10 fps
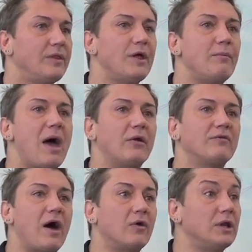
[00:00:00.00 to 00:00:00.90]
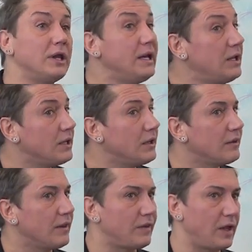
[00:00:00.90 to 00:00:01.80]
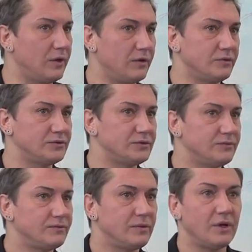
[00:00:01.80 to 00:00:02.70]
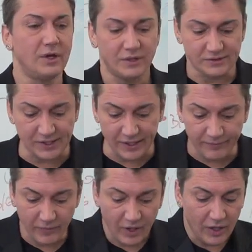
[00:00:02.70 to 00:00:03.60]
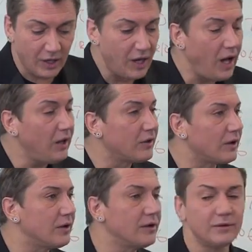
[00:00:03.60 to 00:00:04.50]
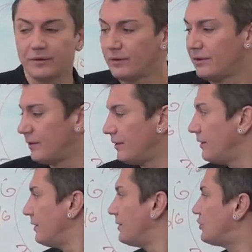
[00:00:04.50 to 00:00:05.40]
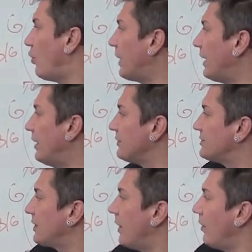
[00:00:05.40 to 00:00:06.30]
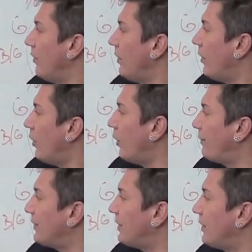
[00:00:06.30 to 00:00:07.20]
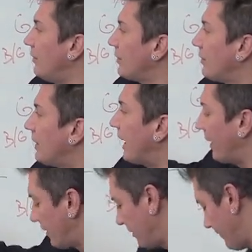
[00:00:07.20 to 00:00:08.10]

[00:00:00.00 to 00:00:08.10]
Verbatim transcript: The amount of alkalinity that they use. See, color 20 years ago opened the cuticle layer